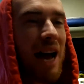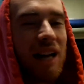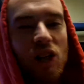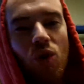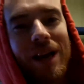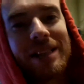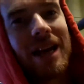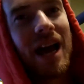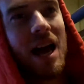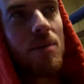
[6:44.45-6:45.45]
I had a great
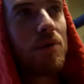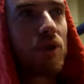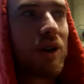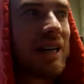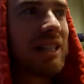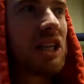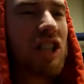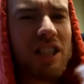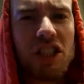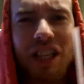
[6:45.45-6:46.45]
time. So you guys get a
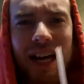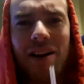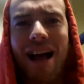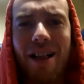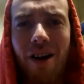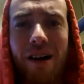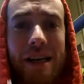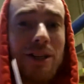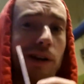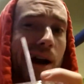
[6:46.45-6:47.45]
chance to check out Kalahari
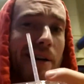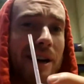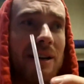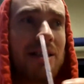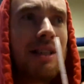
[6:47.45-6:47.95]
in your area.